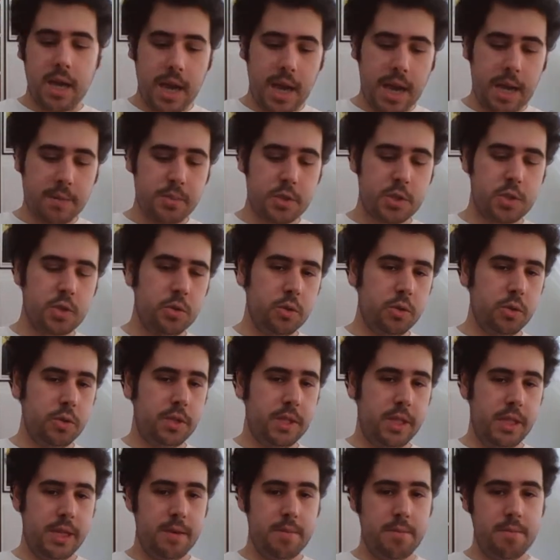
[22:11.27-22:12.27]

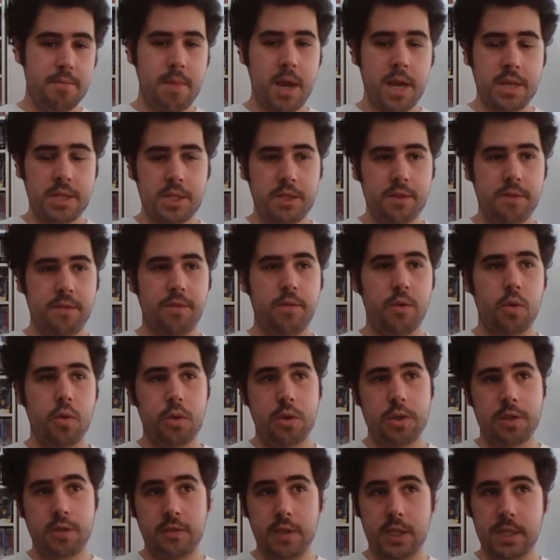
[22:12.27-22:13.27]
Absolutely a must
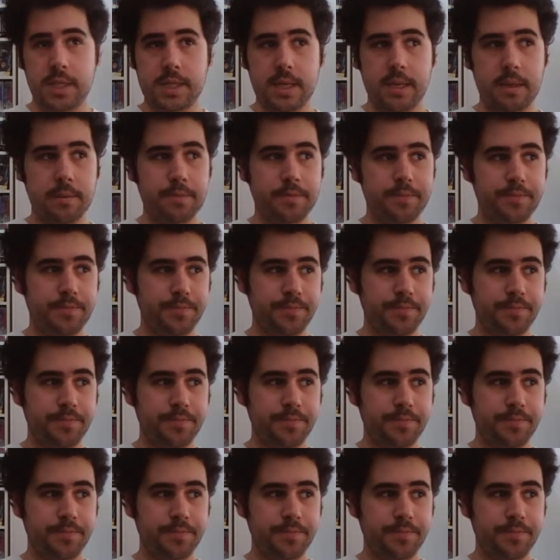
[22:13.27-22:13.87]
for the Vita.